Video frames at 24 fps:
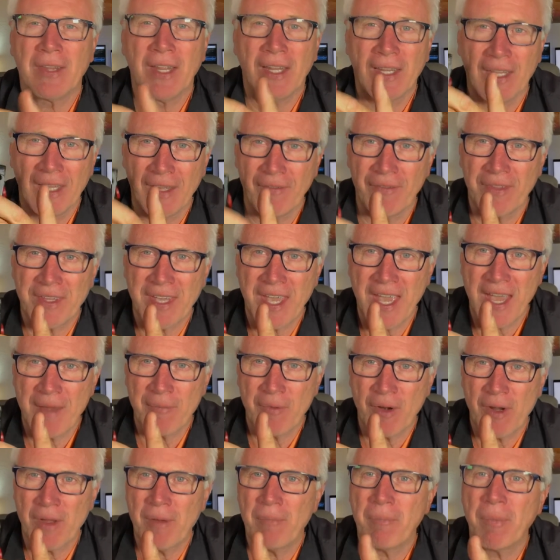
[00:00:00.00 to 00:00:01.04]
They love the
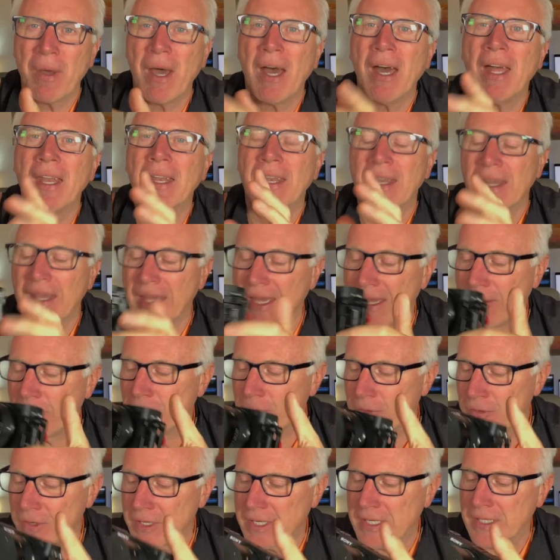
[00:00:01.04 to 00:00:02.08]
camera, but they
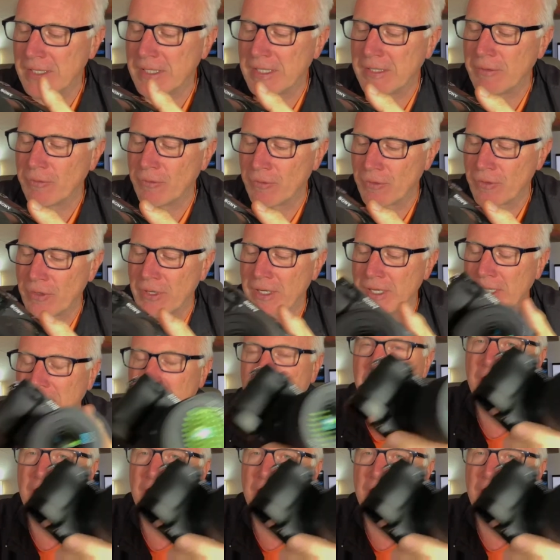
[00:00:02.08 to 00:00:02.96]
really, really